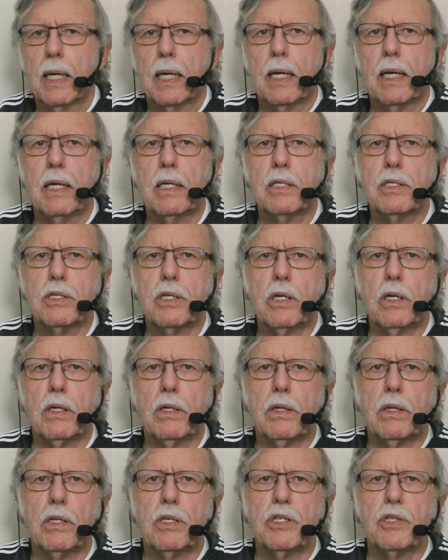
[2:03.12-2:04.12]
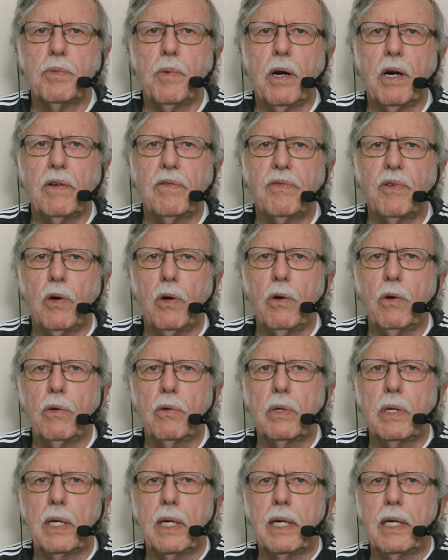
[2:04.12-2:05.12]
Insert the
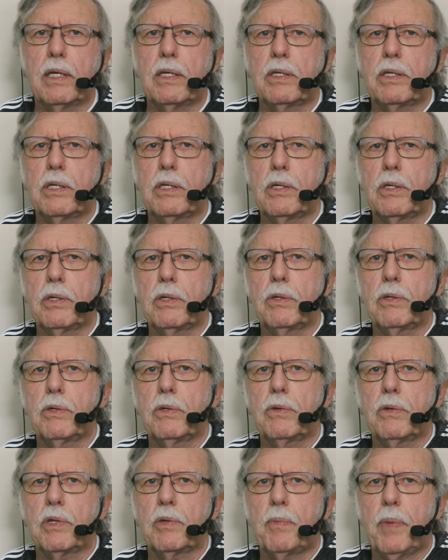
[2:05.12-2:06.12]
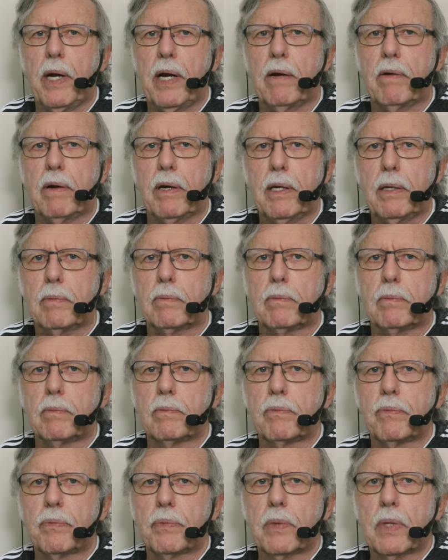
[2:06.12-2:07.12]
smartphone into the Parrot.
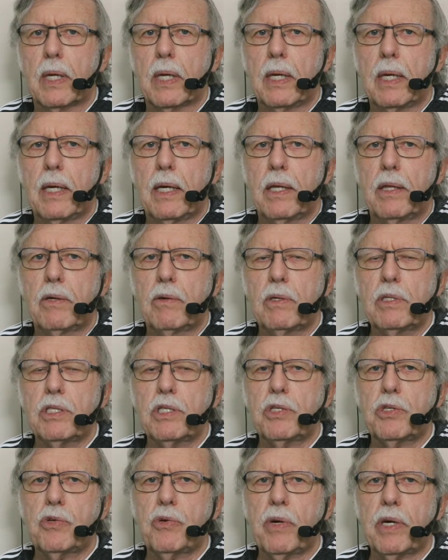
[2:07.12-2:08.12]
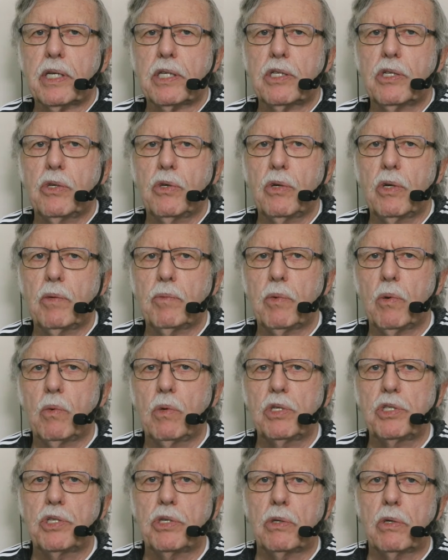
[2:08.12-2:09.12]
There is a trick to it, but
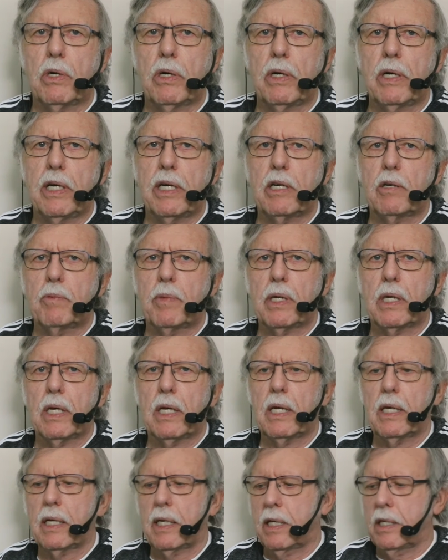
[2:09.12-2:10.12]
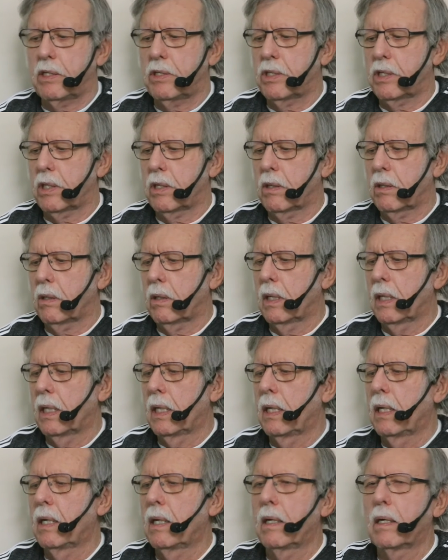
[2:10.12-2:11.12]
once you learn, it'll be a lot easier.
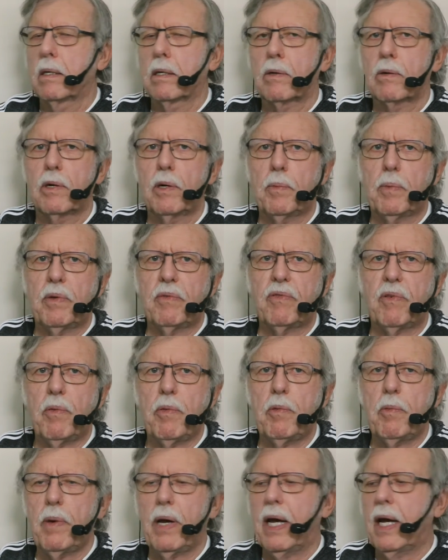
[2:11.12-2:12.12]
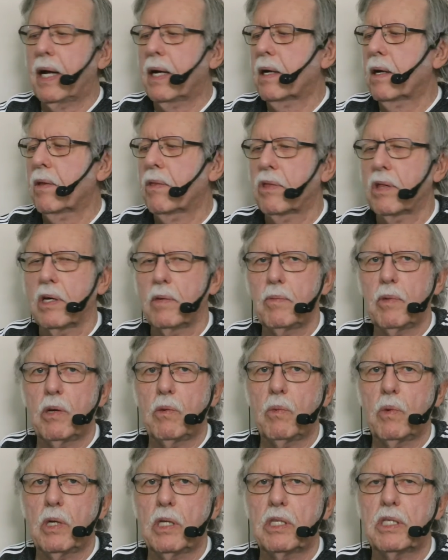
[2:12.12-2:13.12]
Grip it from the back, thumb
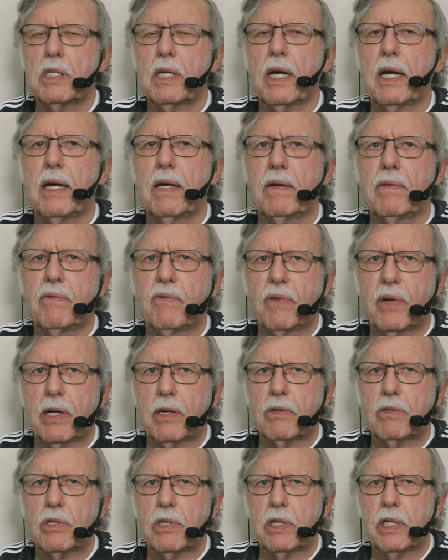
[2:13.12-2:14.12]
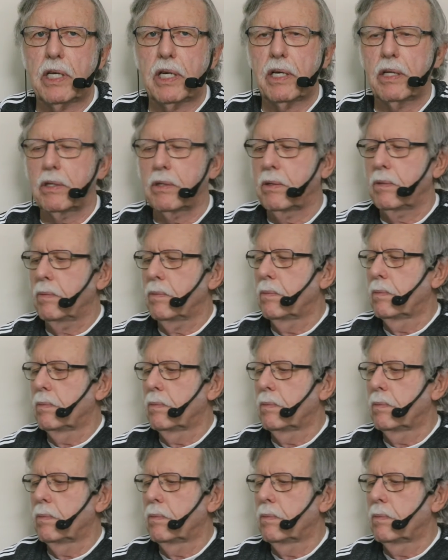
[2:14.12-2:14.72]
on one side, fingers on the other.